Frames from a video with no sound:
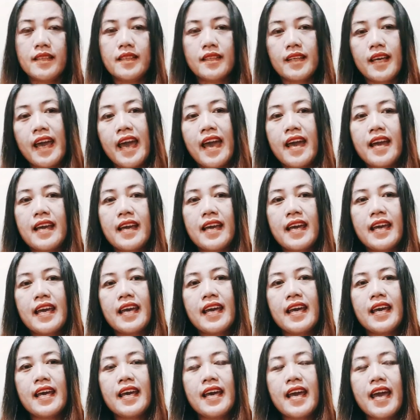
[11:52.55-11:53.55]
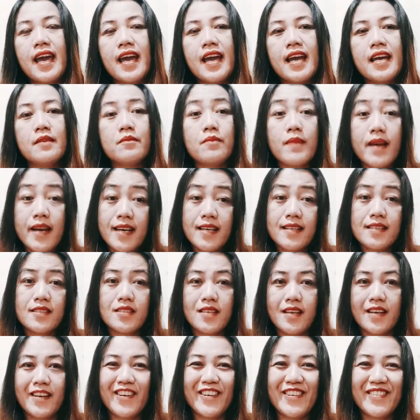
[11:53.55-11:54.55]
Okay, and my
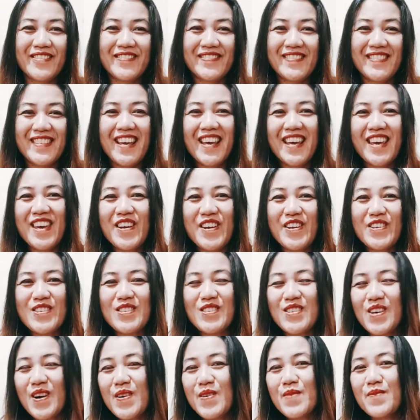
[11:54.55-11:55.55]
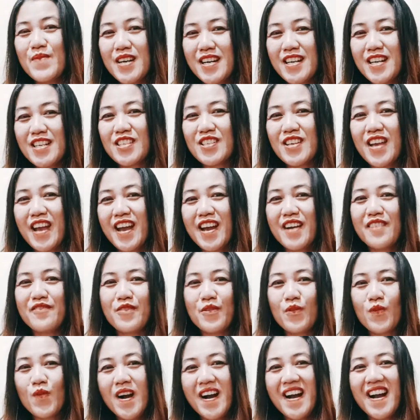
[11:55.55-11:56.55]
daughter. Thank you so much,
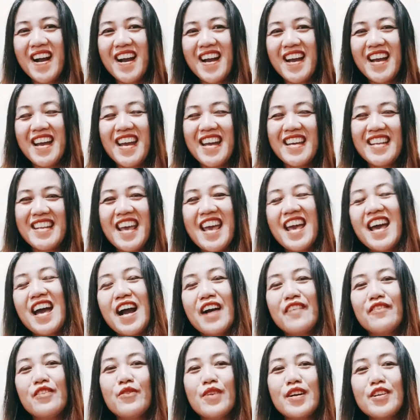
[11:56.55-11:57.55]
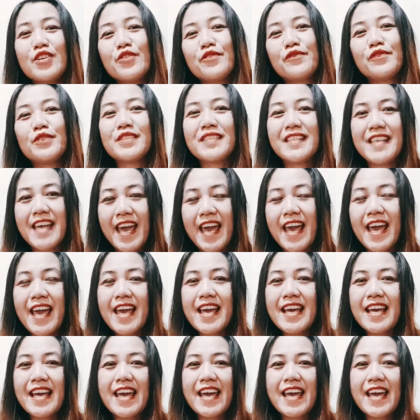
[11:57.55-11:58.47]
everyone. Have a wonderful day.